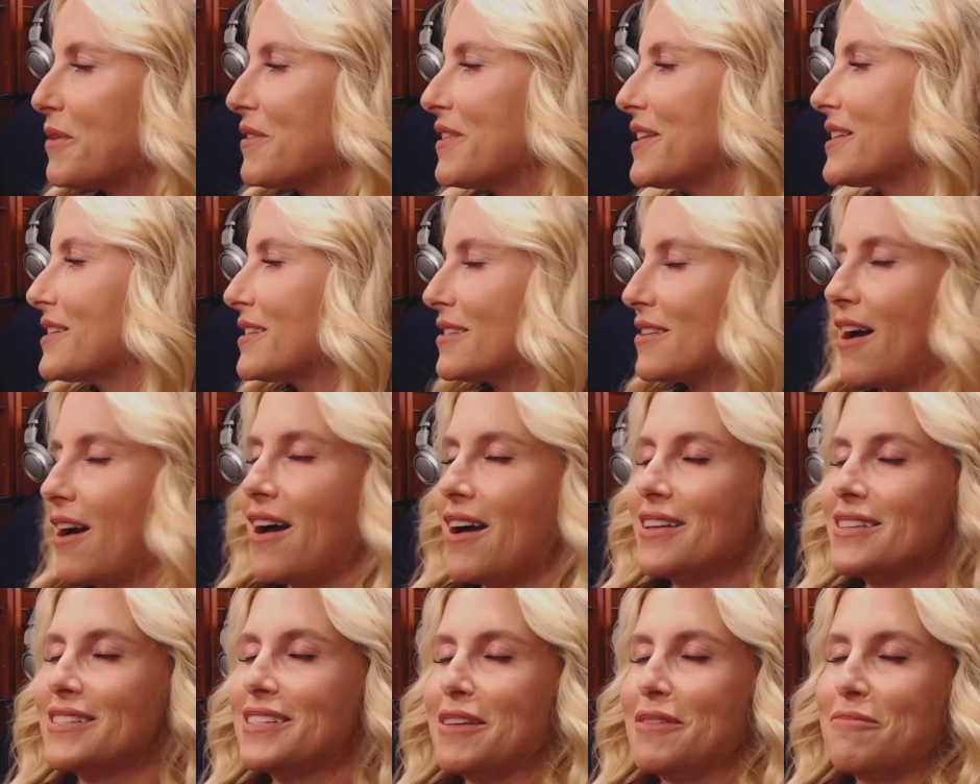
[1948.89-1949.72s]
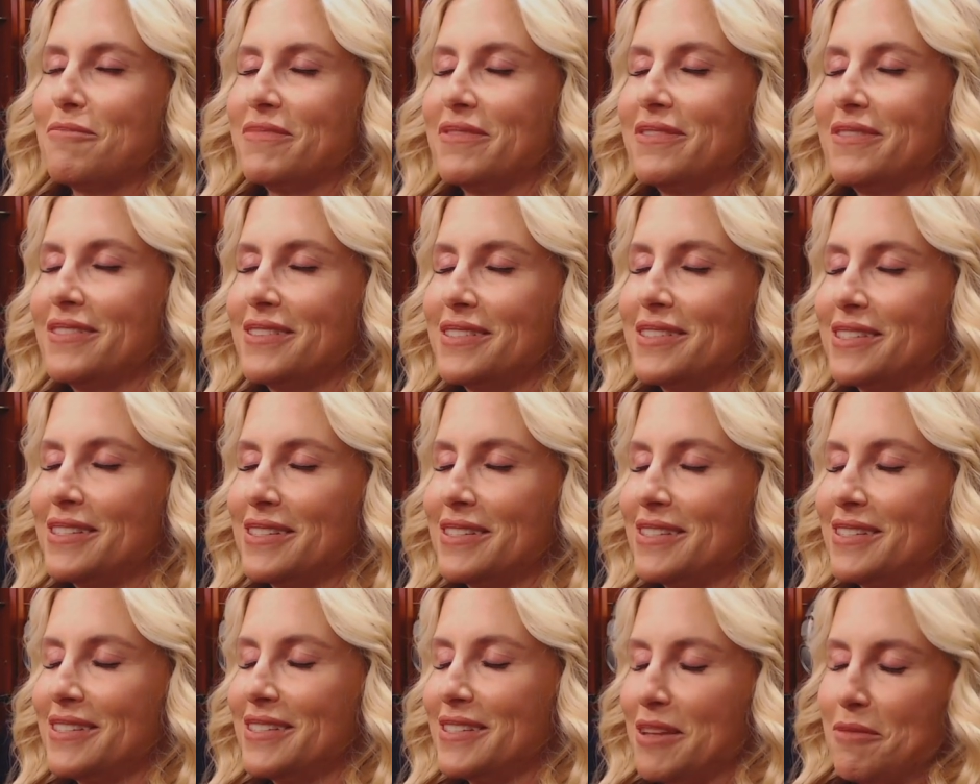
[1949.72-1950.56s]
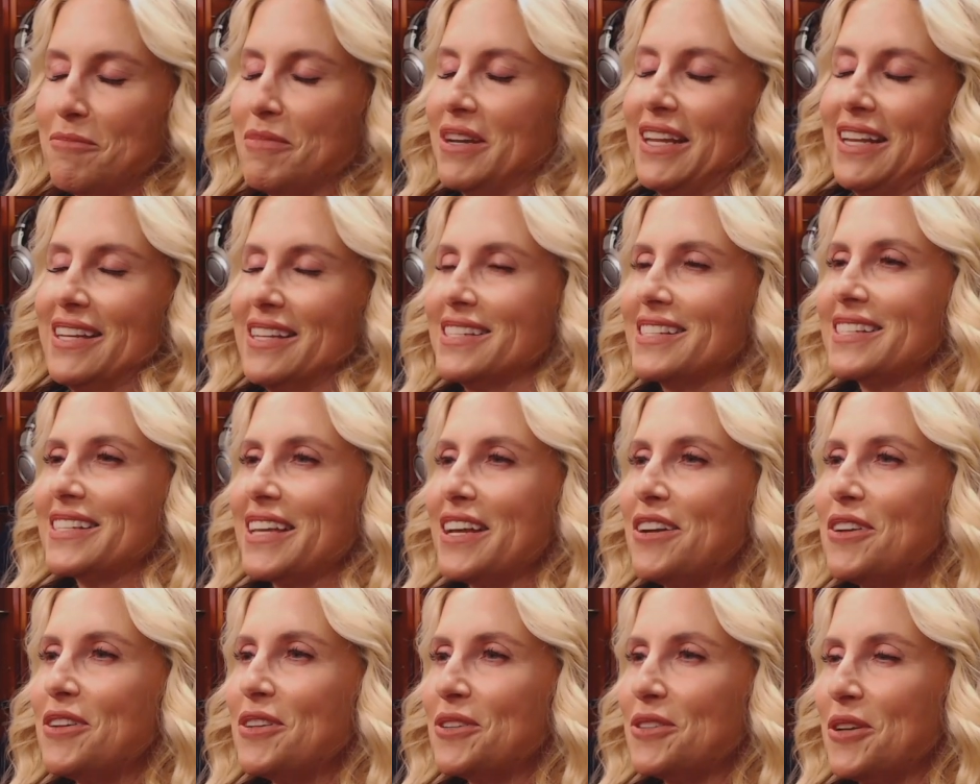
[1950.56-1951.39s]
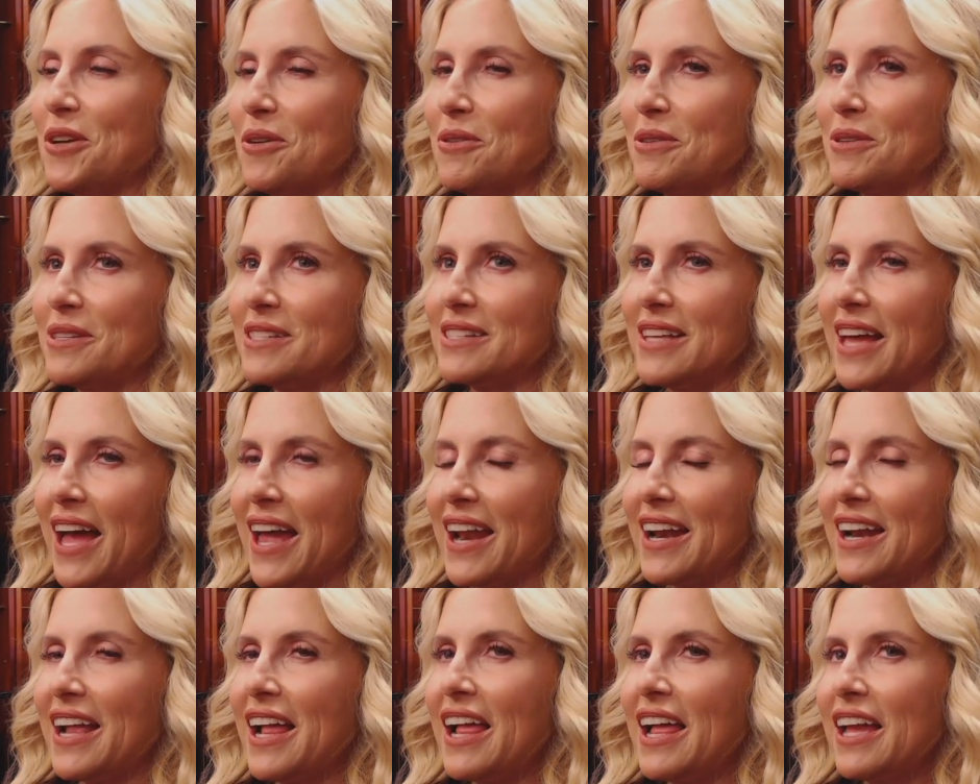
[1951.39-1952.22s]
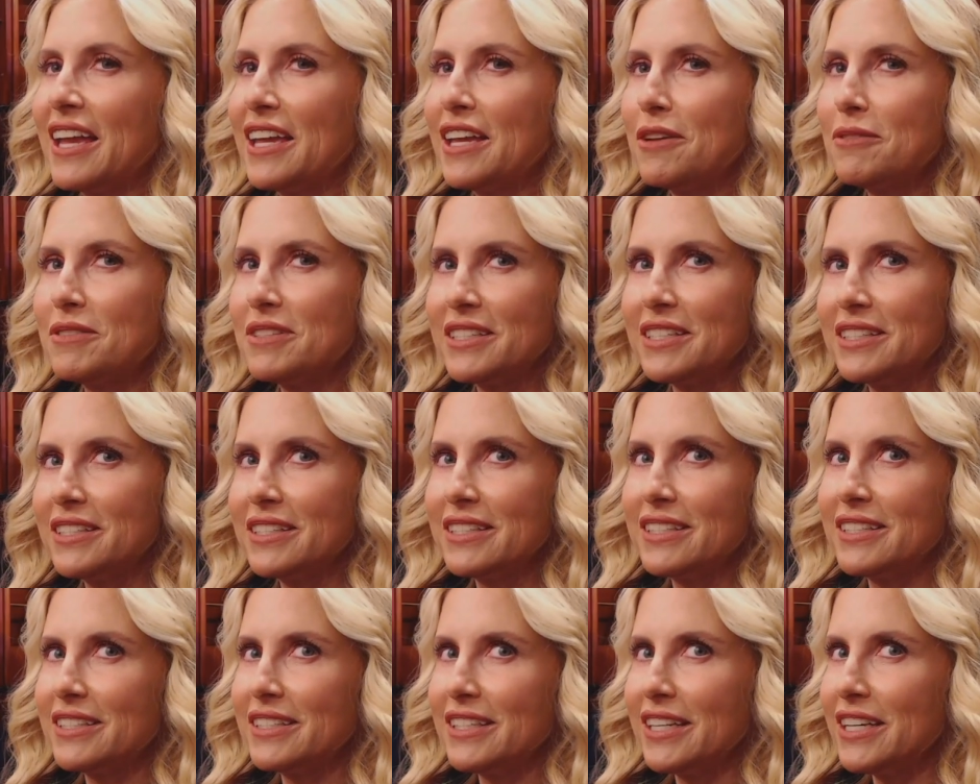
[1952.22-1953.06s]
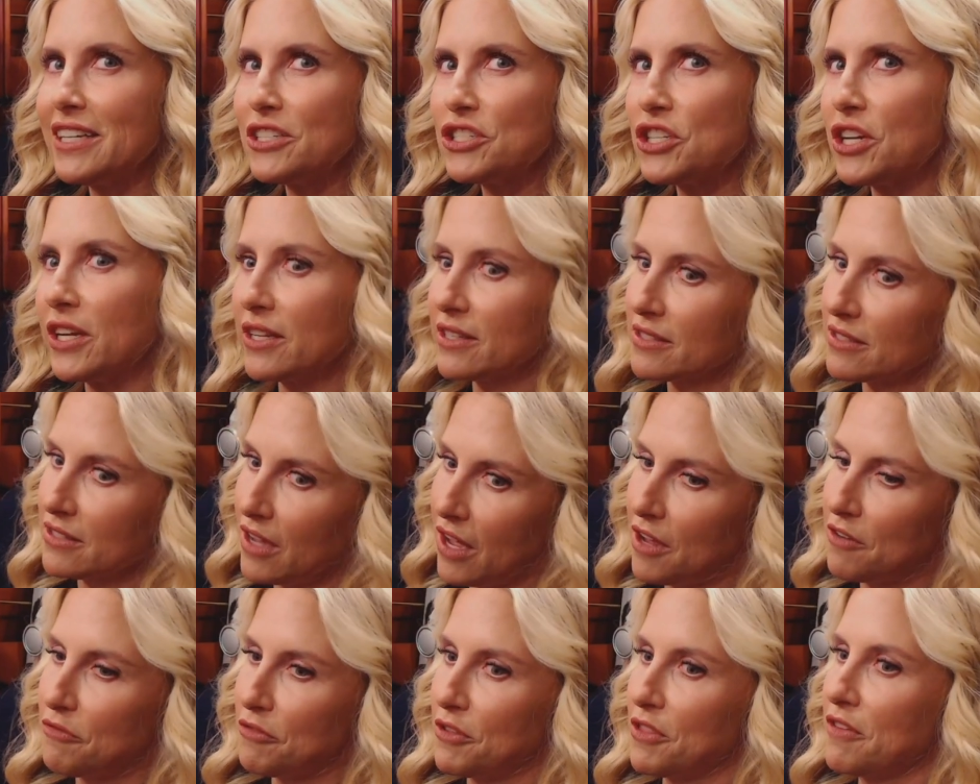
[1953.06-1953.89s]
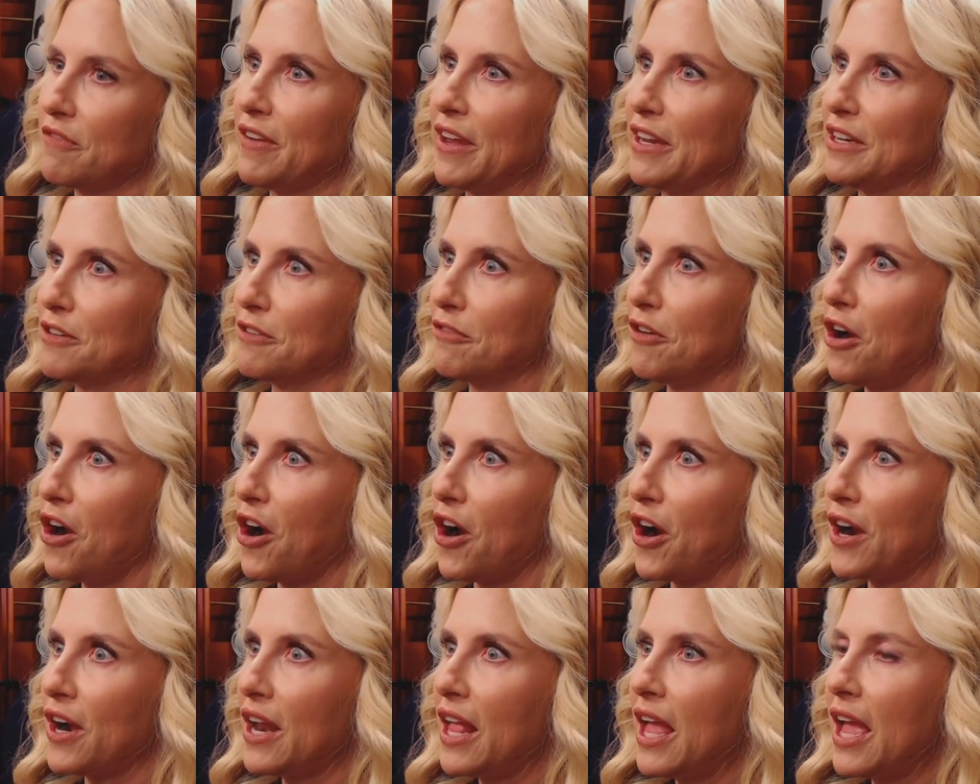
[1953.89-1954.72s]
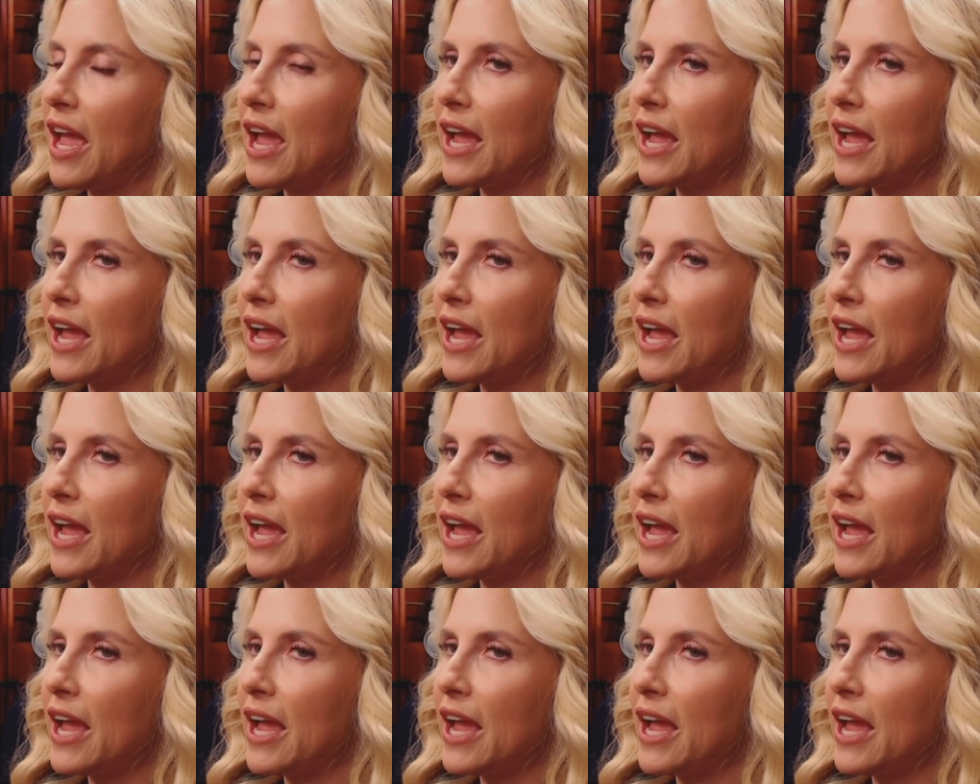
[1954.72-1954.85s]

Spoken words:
that's taught somebody a skill knows that teaching is not for the faint of heart.